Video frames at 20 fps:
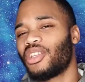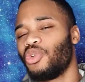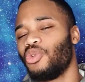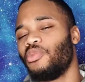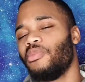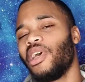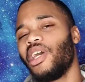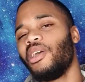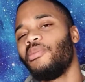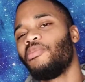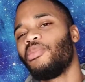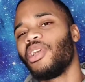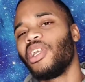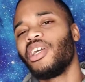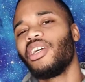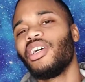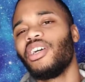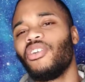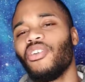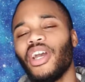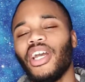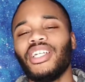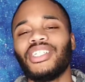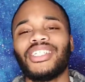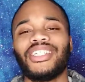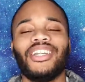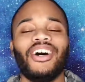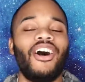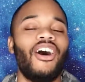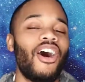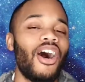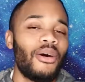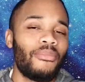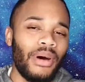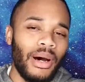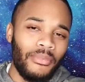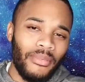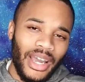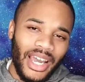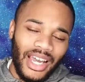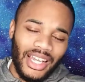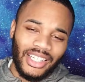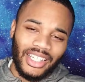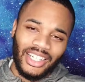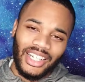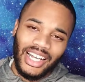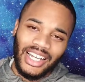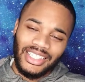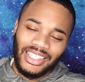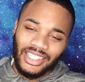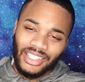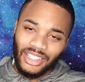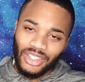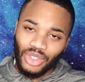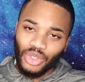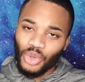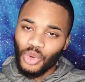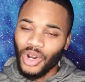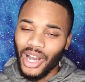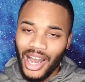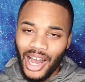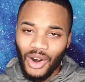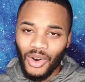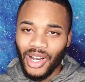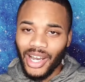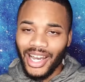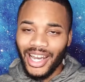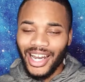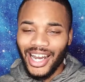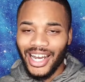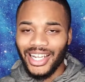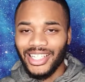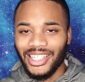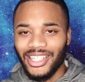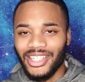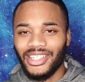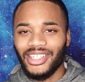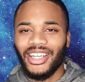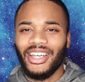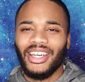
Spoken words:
who made pretty good grades in all my math classes throughout college,